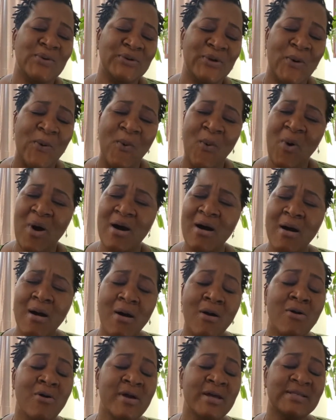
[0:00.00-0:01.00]
no
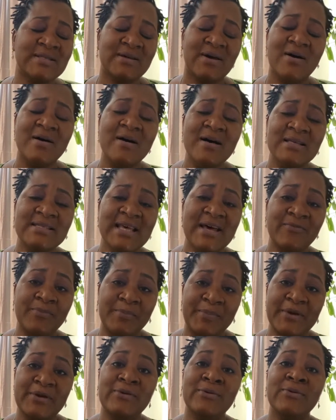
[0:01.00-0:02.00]
worries, 'cause
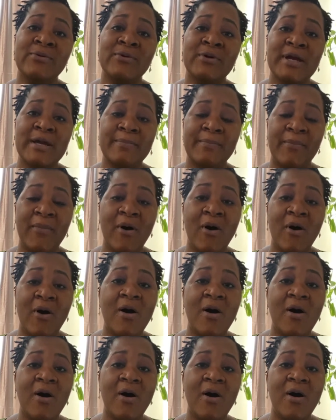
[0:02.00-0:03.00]
I've been
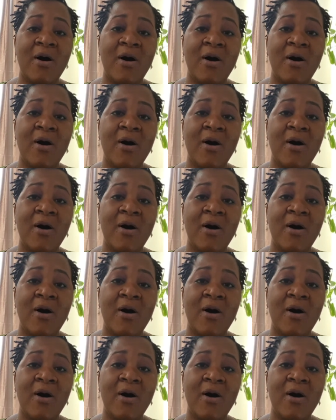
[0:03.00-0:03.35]
reborn.